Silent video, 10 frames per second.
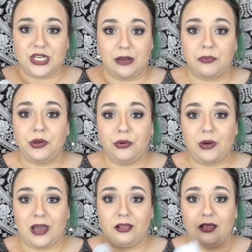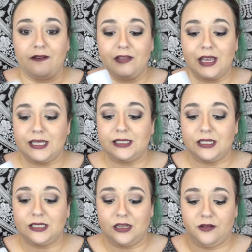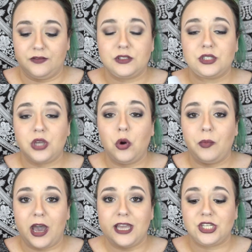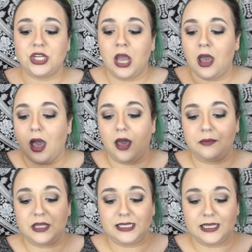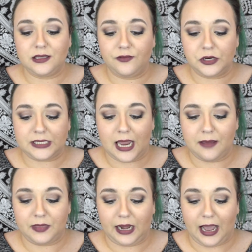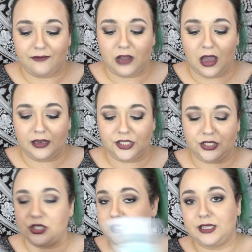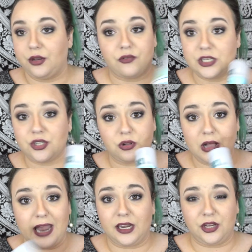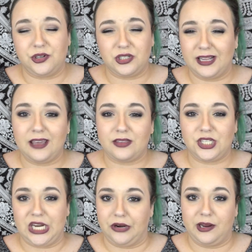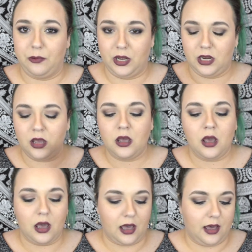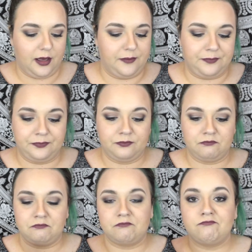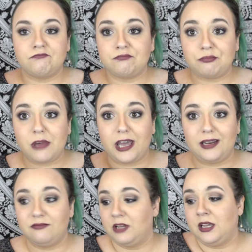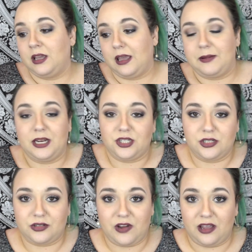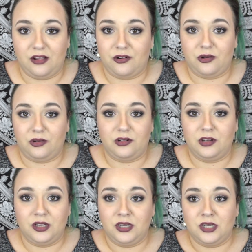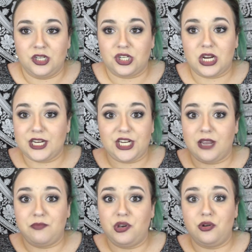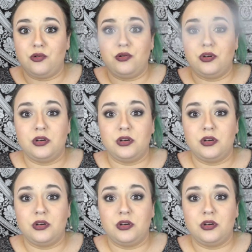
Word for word: shampoo. I love this stuff so much. This is the first time that I've gotten just the original kind. I usually get the cherry one, but I mean, it's just a regular old dry shampoo.